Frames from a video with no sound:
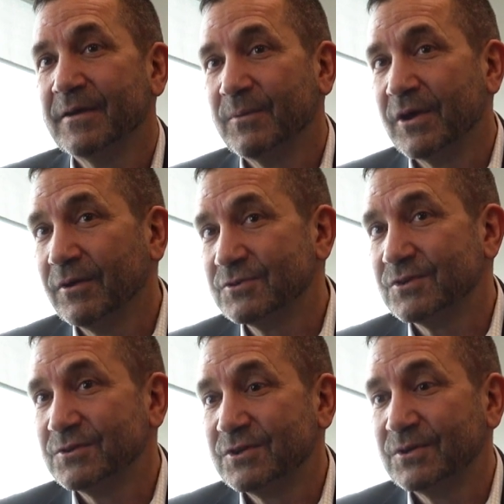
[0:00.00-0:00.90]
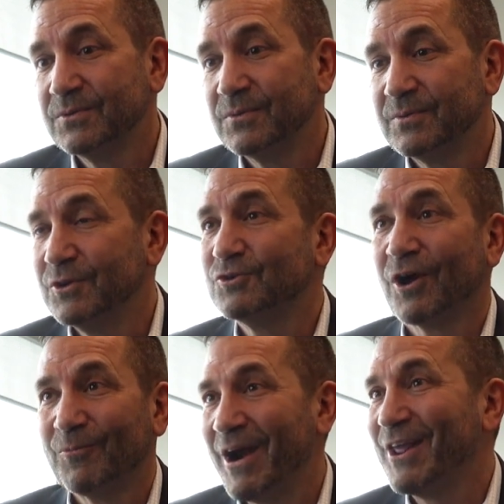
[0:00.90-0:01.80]
We also do
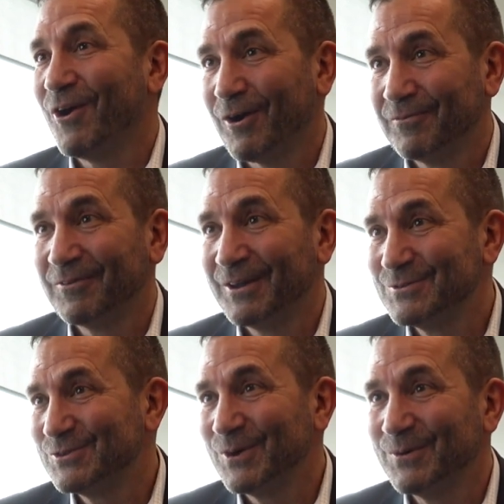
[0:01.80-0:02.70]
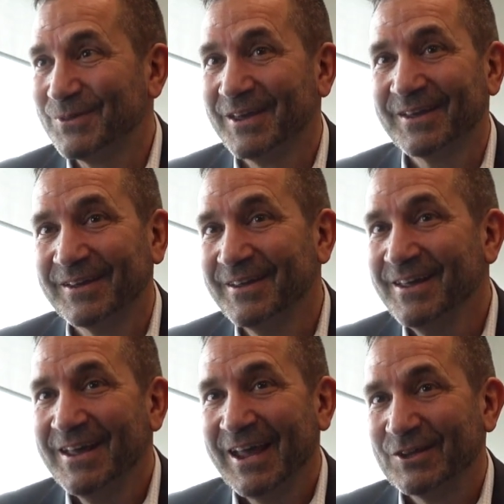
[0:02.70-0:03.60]
neutron radiography. So
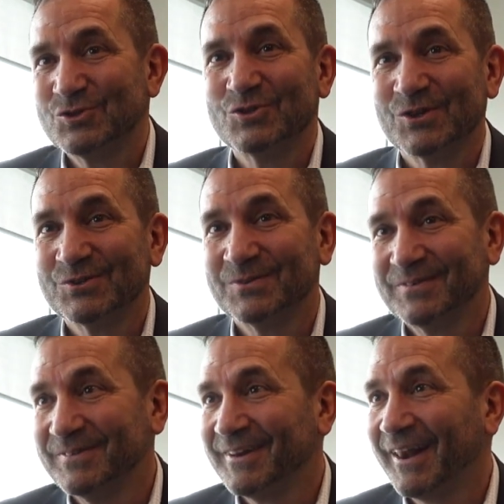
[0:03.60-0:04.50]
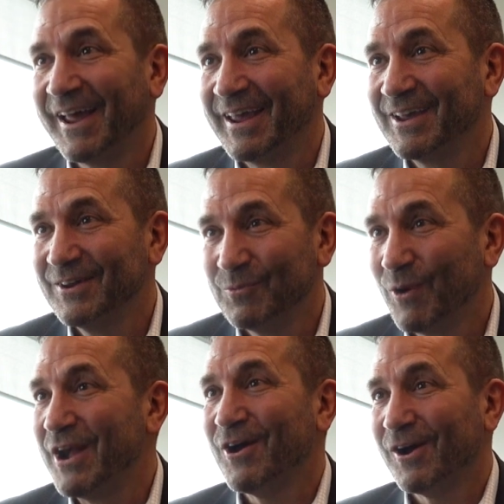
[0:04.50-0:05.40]
it's just like
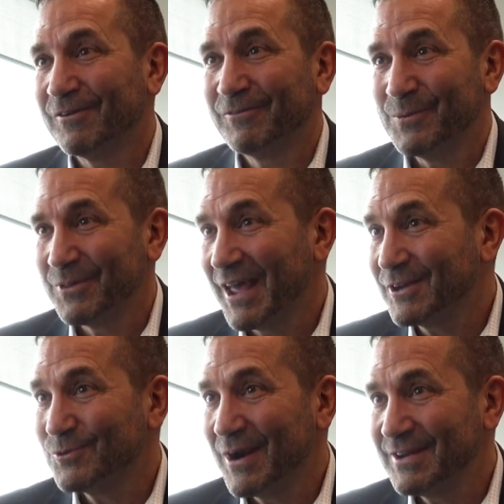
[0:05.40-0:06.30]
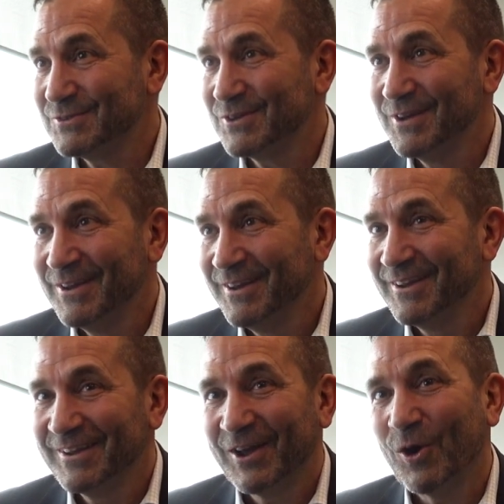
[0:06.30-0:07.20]
radiography with X-rays,
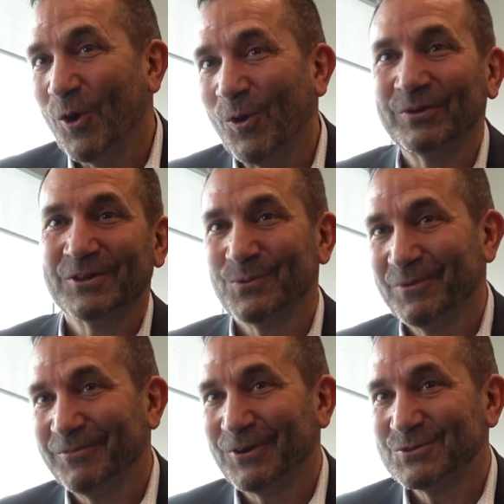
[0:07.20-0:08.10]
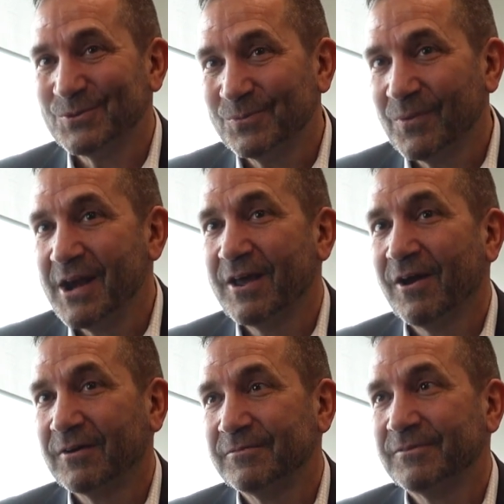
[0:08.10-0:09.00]
only the reverse.
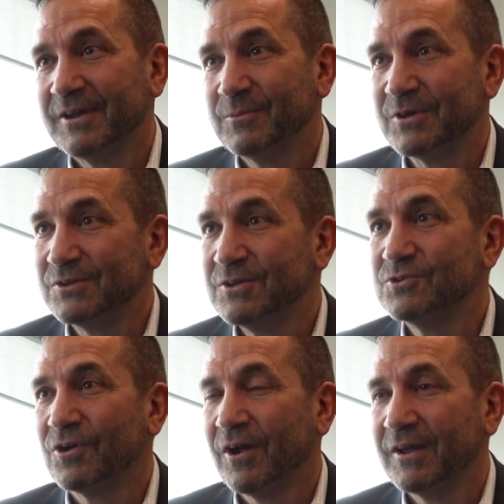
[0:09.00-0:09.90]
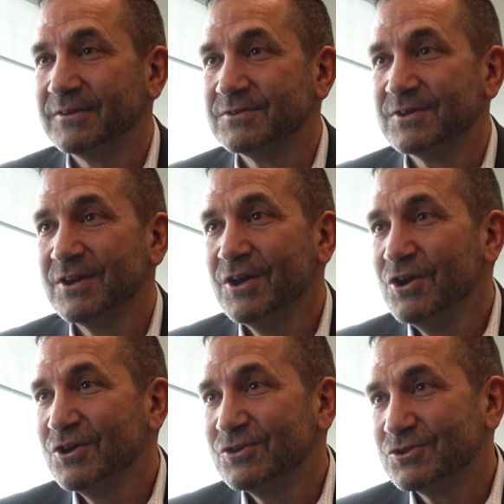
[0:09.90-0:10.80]
Radiography with neutrons
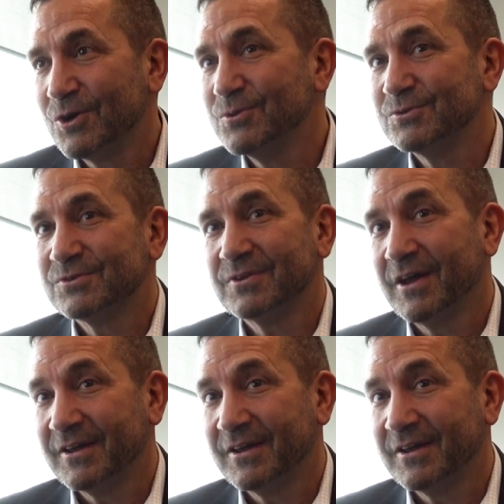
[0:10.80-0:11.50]
shows